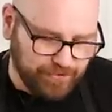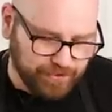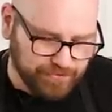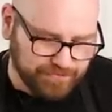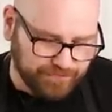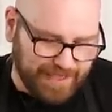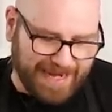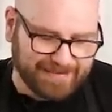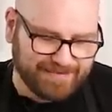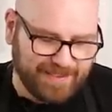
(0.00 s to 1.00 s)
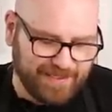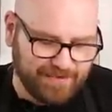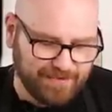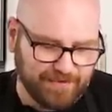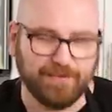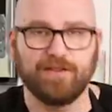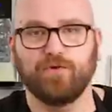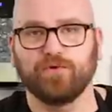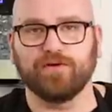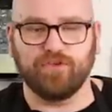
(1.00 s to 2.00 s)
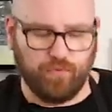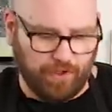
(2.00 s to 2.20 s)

You could use flaxseed, whatever you